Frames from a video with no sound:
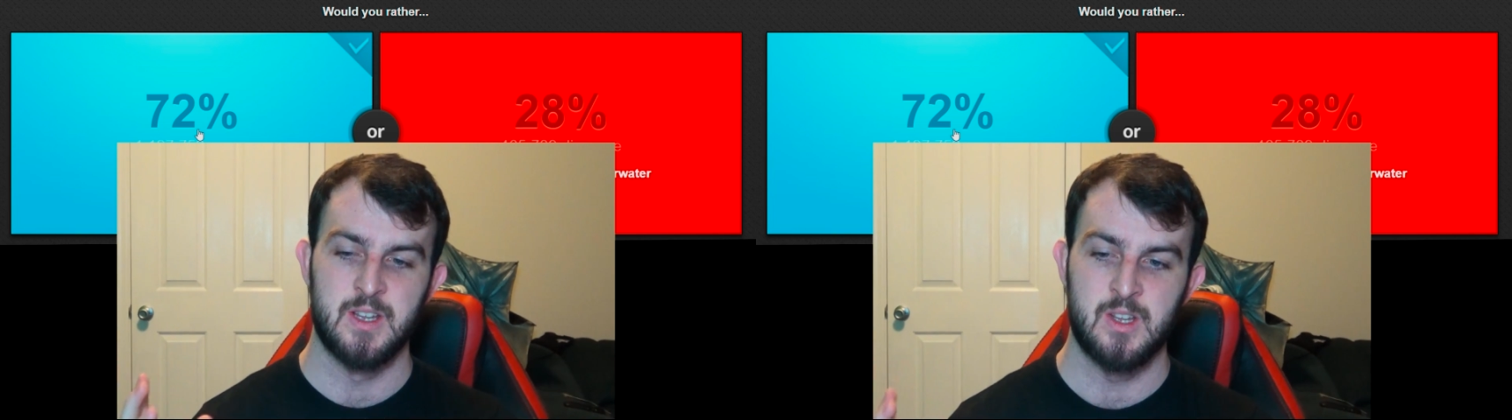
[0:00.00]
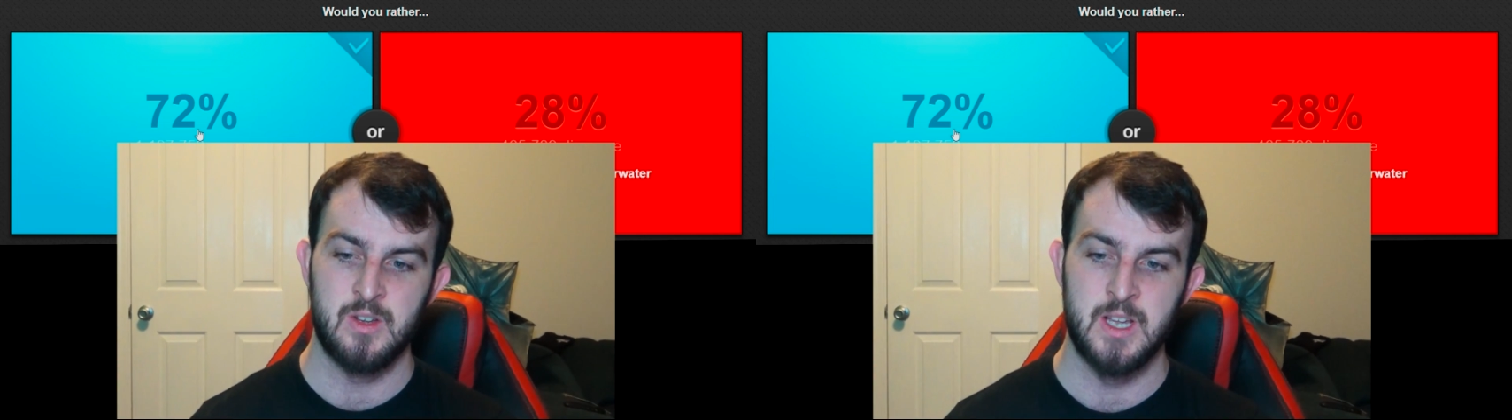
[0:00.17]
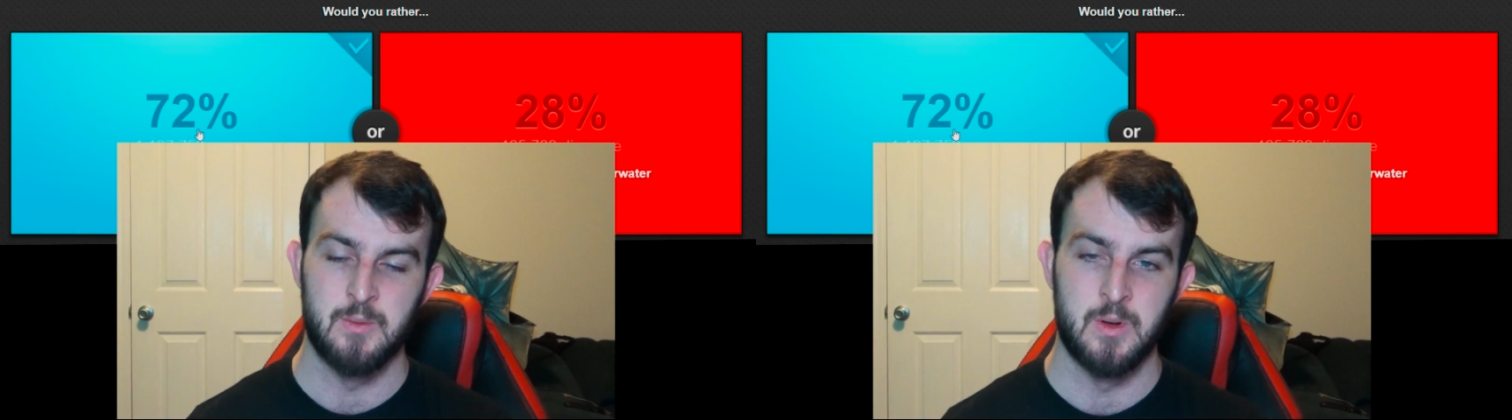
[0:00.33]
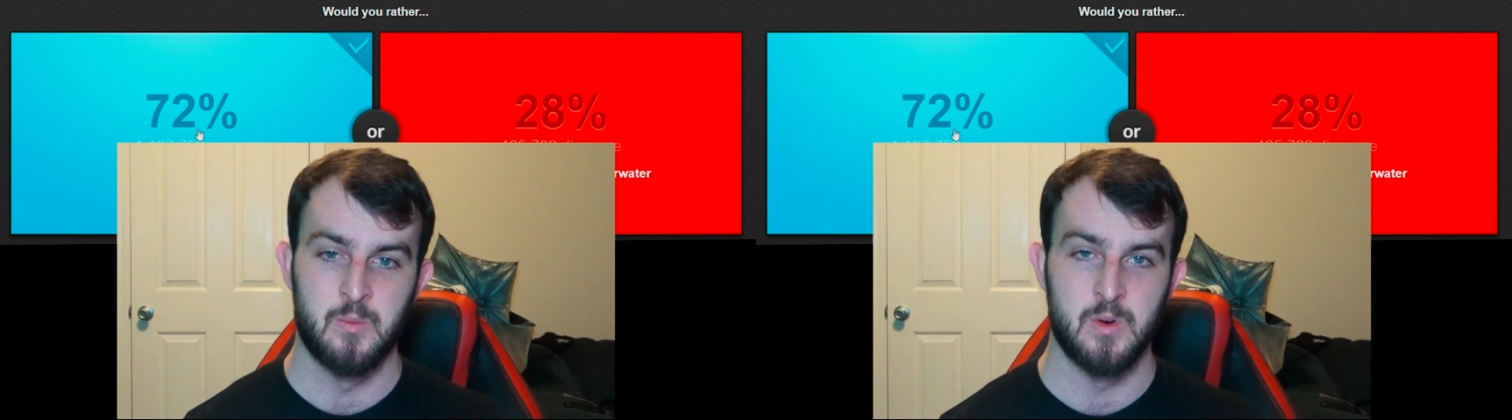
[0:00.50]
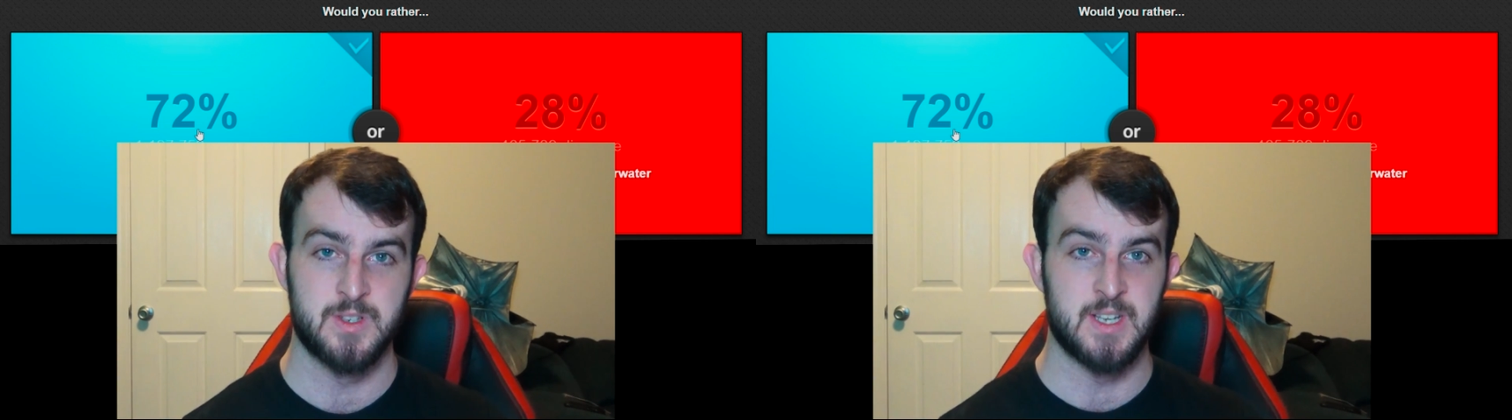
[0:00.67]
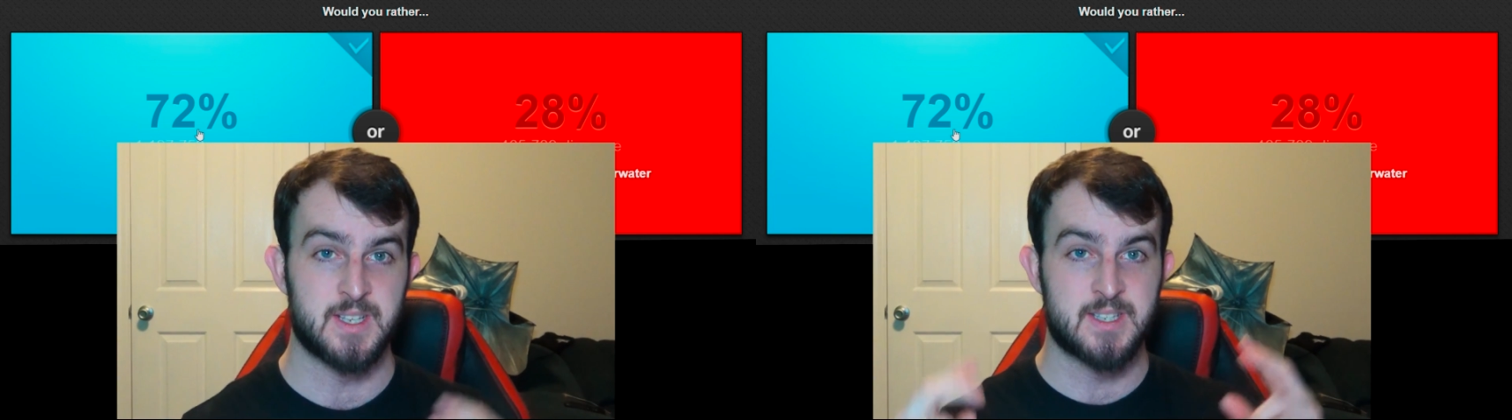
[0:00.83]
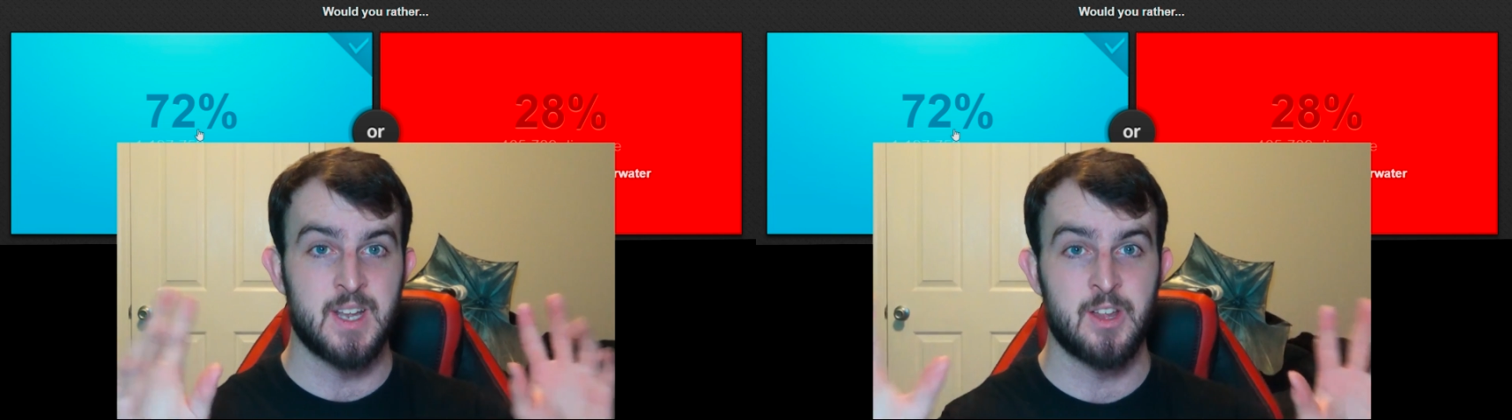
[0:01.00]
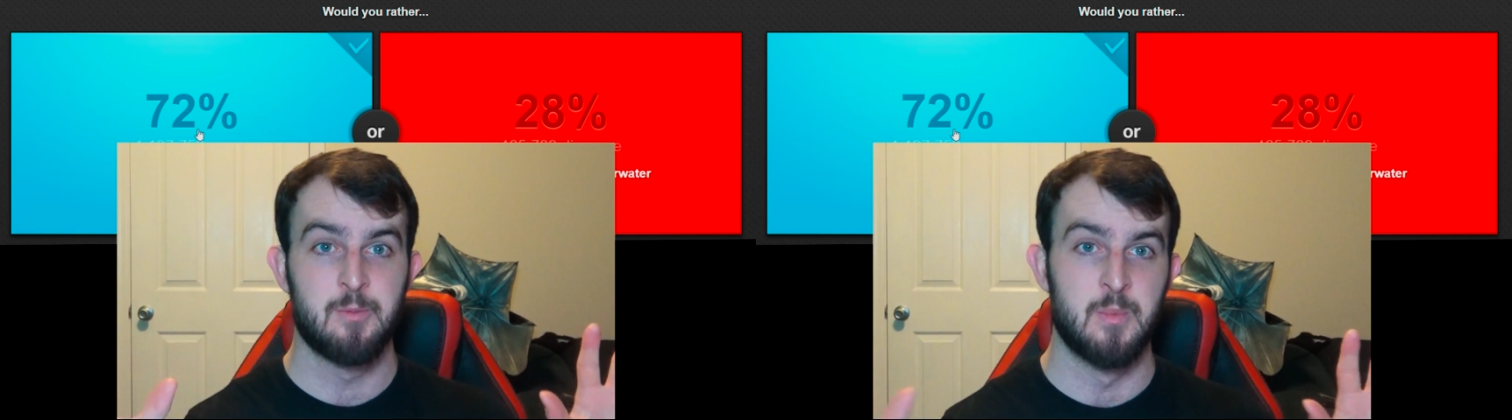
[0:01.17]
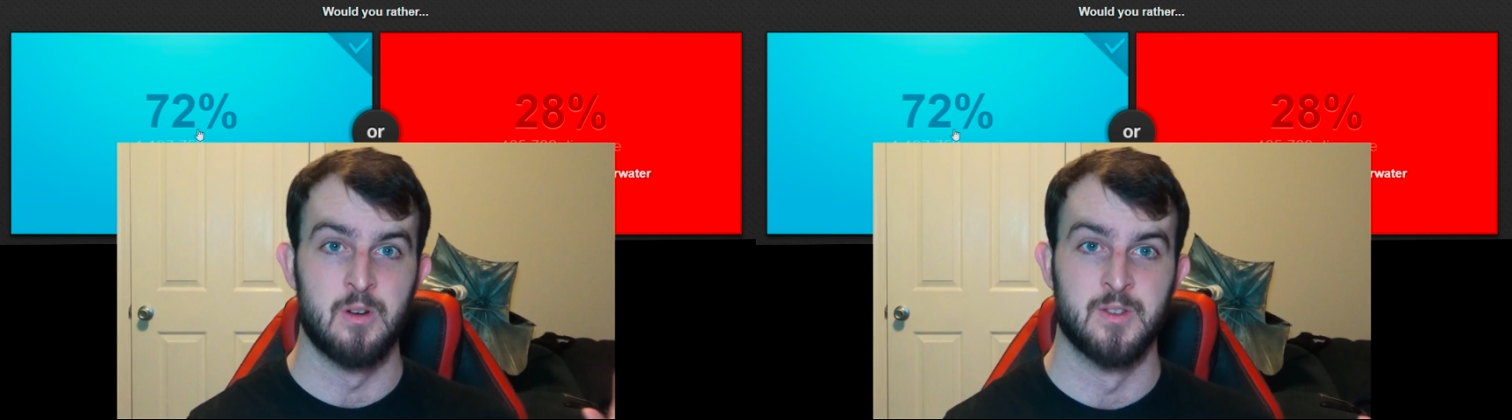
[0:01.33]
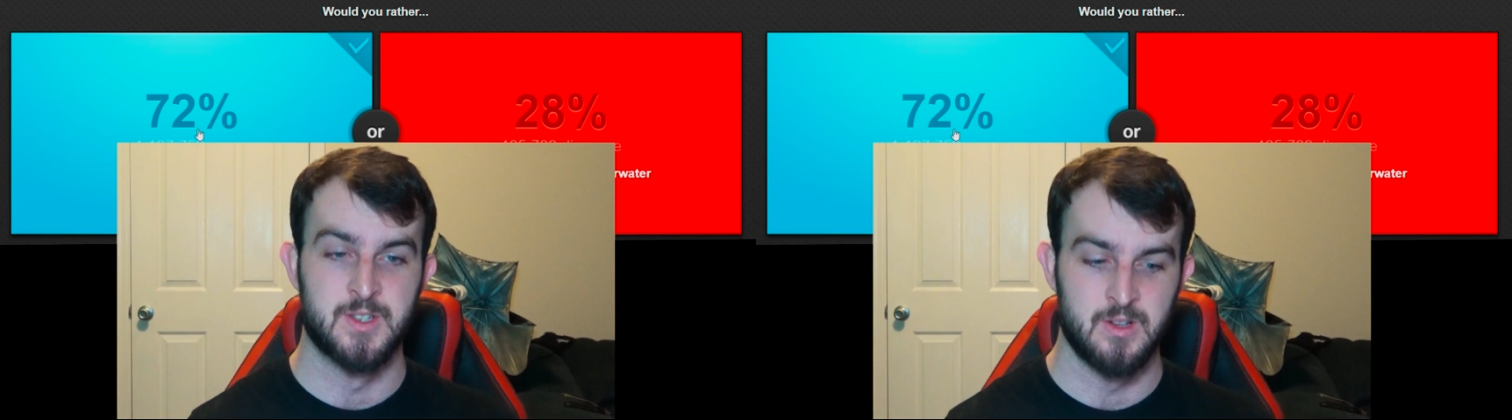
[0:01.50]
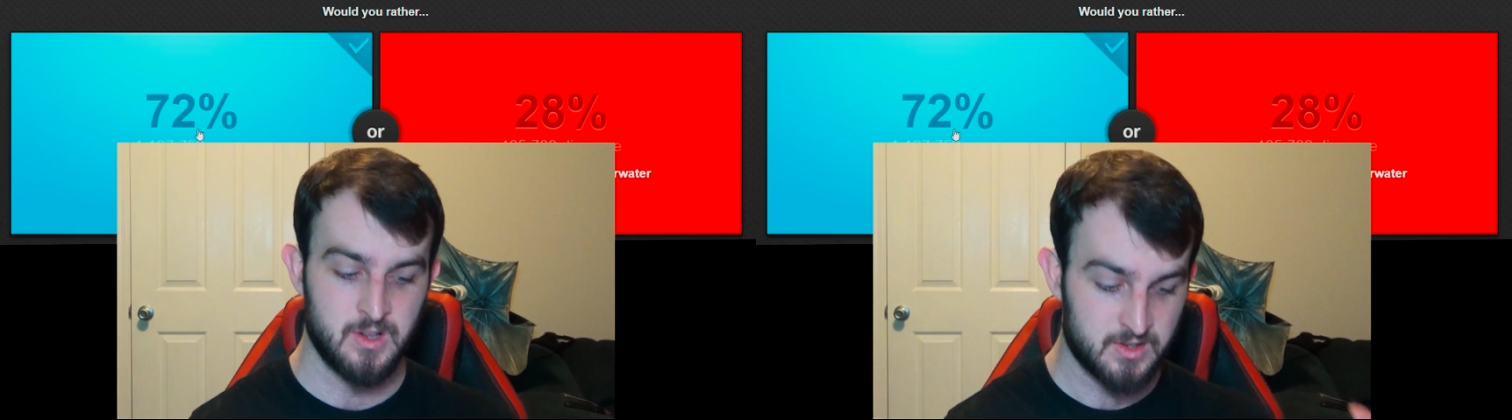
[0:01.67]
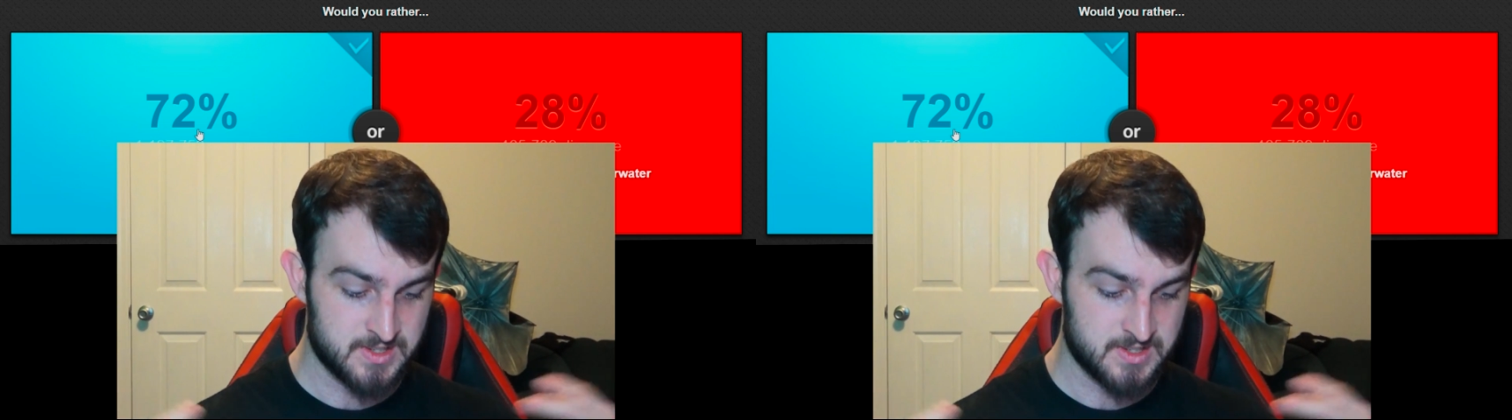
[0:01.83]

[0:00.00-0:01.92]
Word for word: So like you can get one where it's like stealth mode,